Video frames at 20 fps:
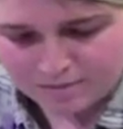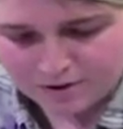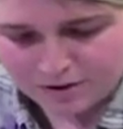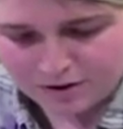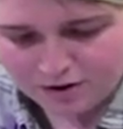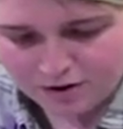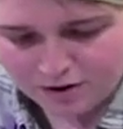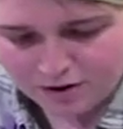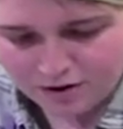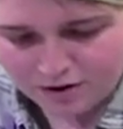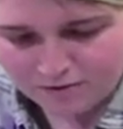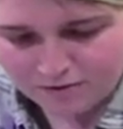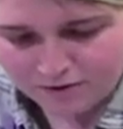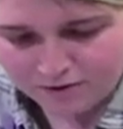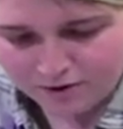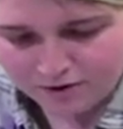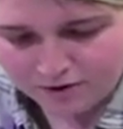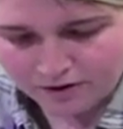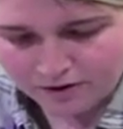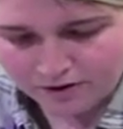So the olive
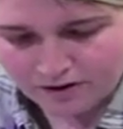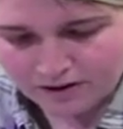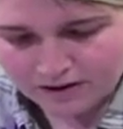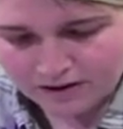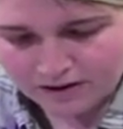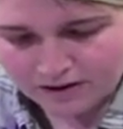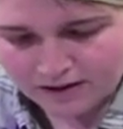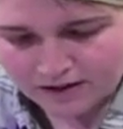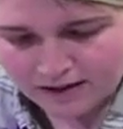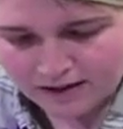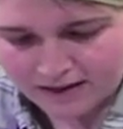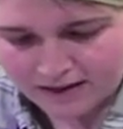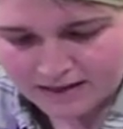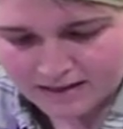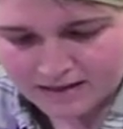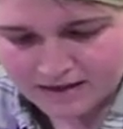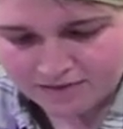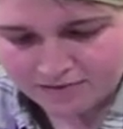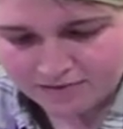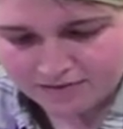oil
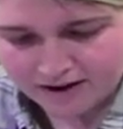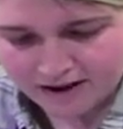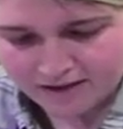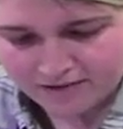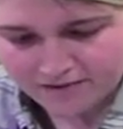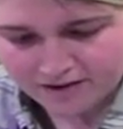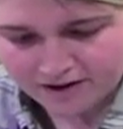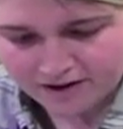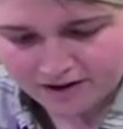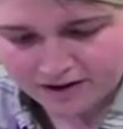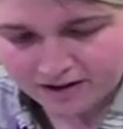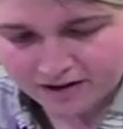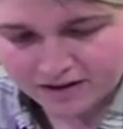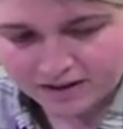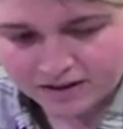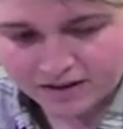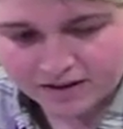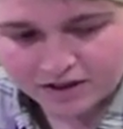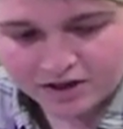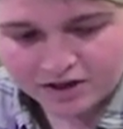gets the flavor
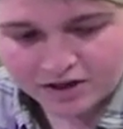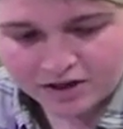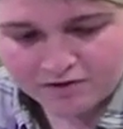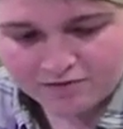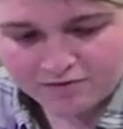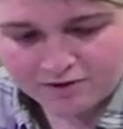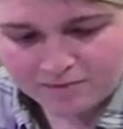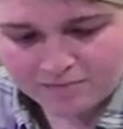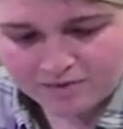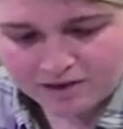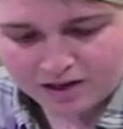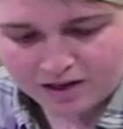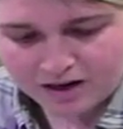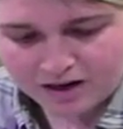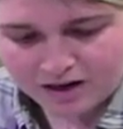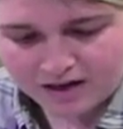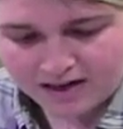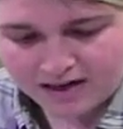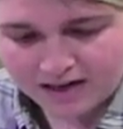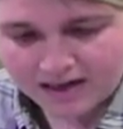from the
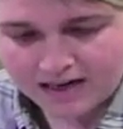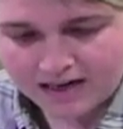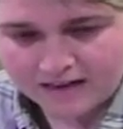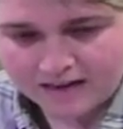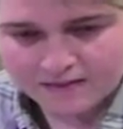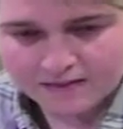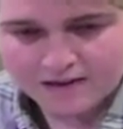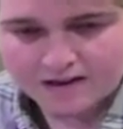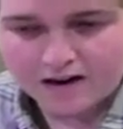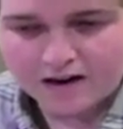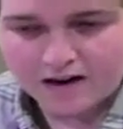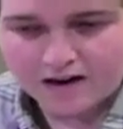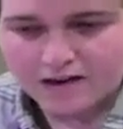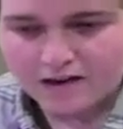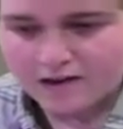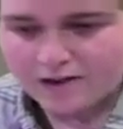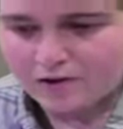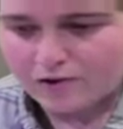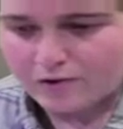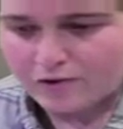garlic, and the
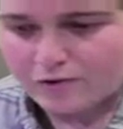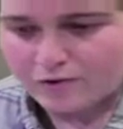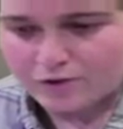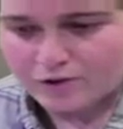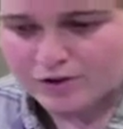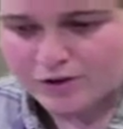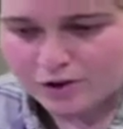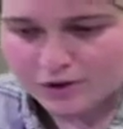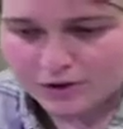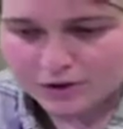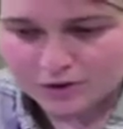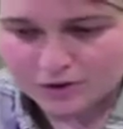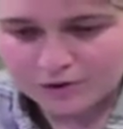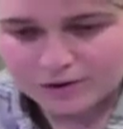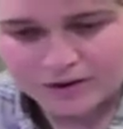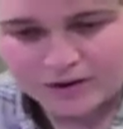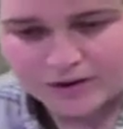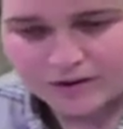garlic also